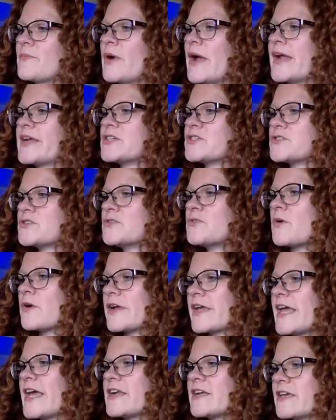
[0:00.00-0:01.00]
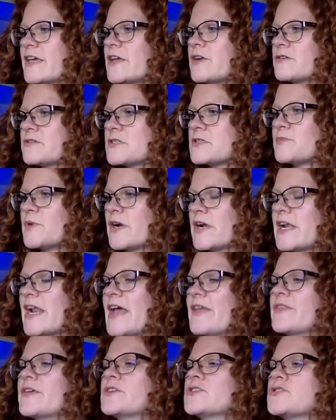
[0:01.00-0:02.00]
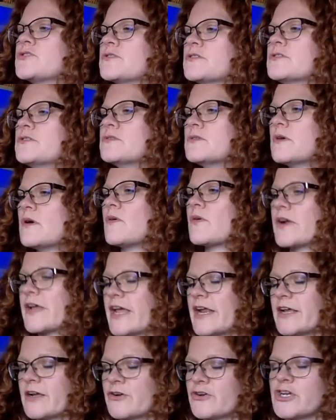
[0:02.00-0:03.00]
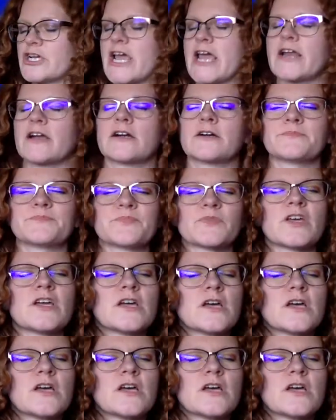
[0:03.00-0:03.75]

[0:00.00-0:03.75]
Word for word: My true organic inner spirit and the true organic creator.